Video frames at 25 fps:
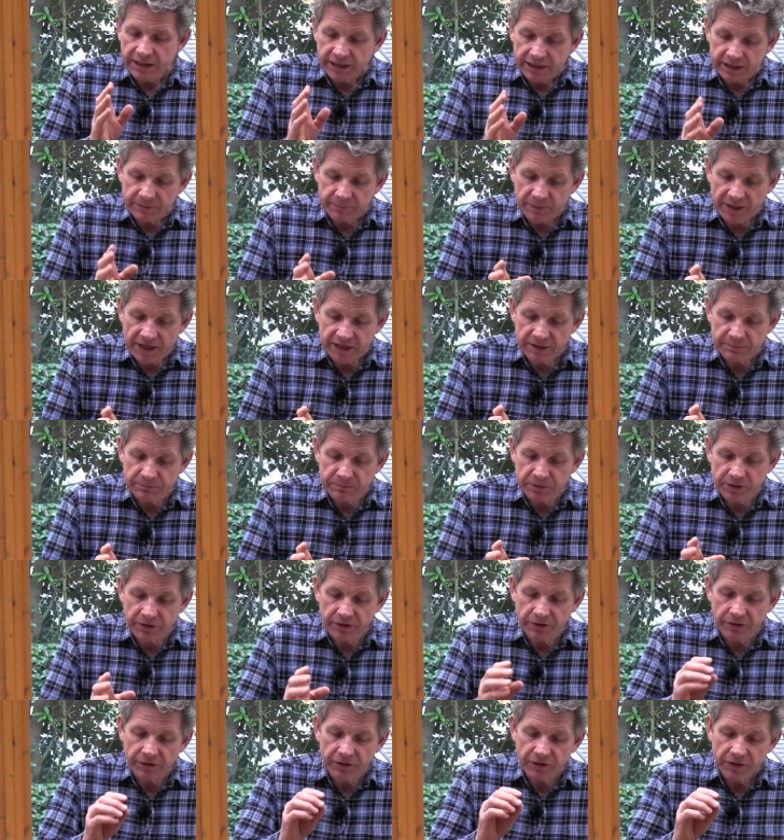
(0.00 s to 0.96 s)
In about a
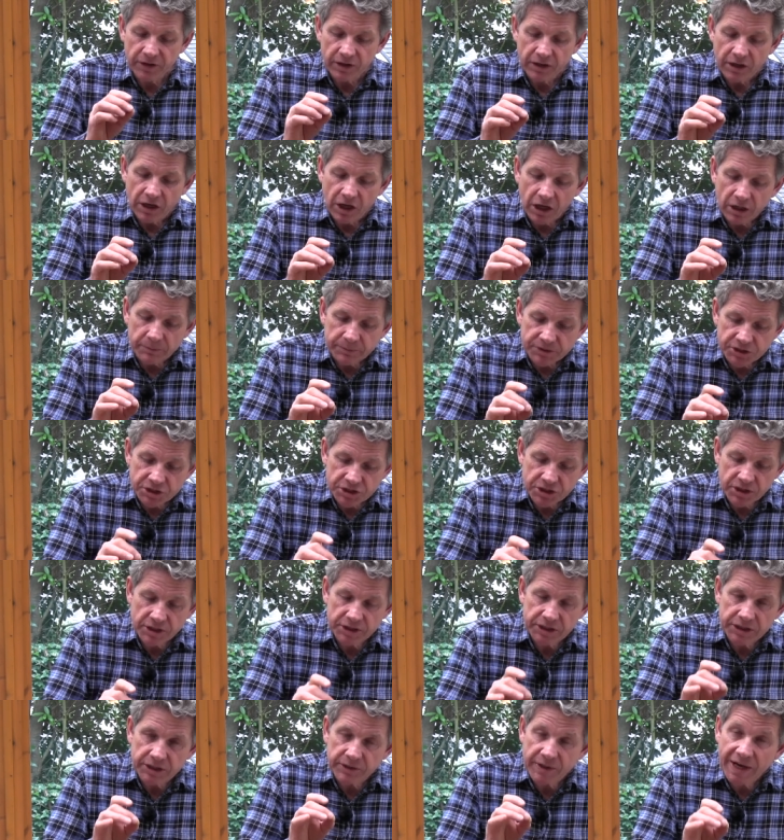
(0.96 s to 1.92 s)
month, I'll be
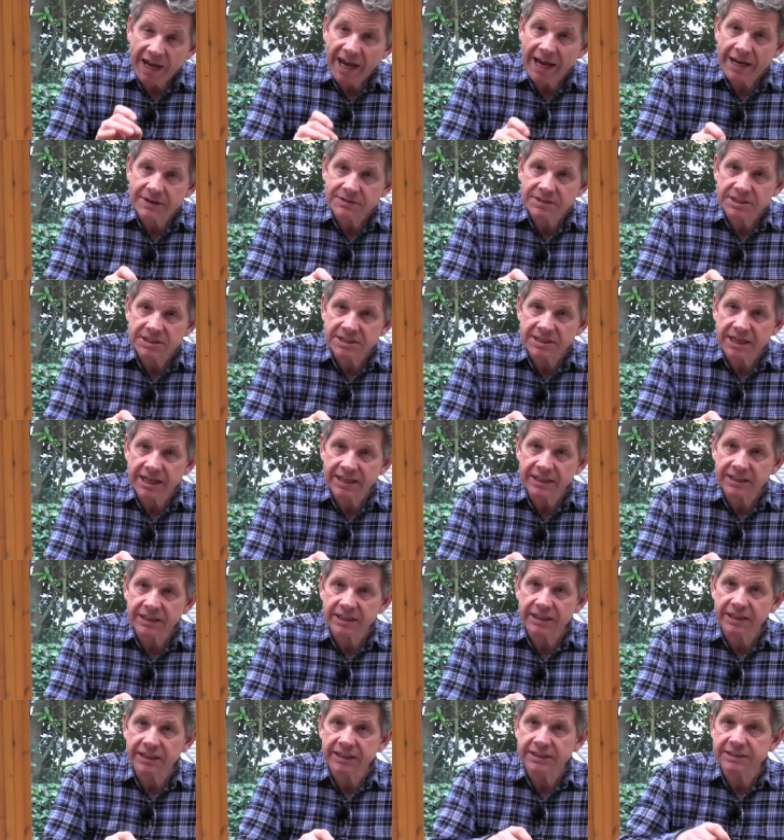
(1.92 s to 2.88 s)
showing you how to
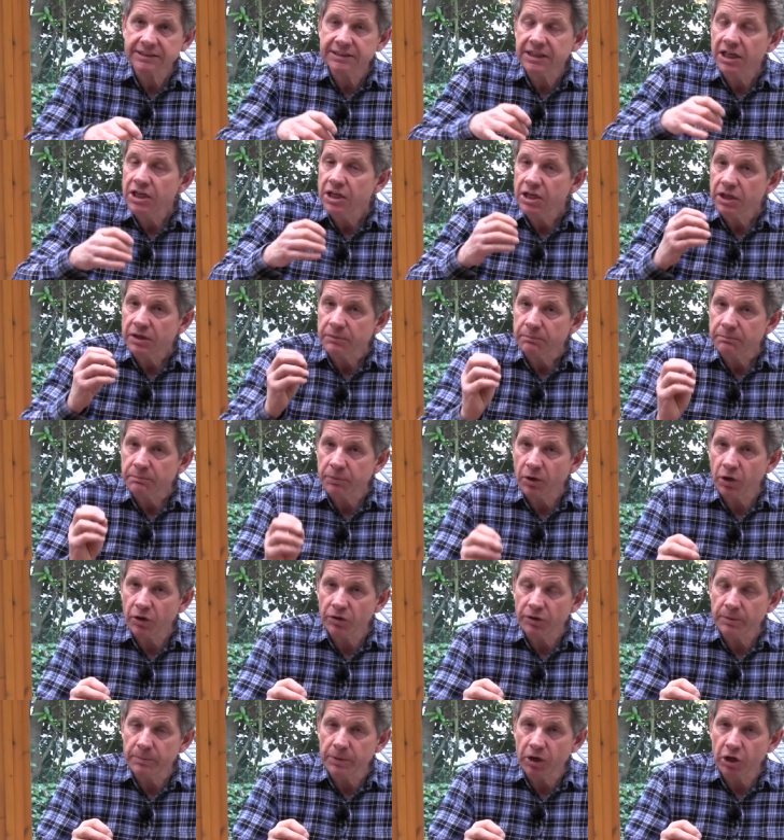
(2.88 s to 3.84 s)
take these and
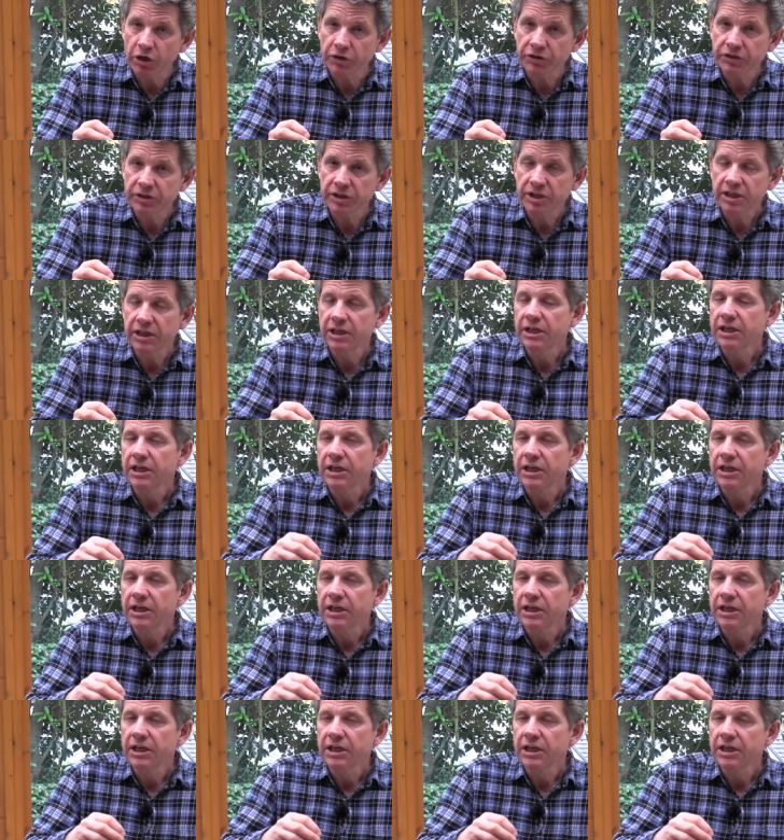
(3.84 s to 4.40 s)
pot them on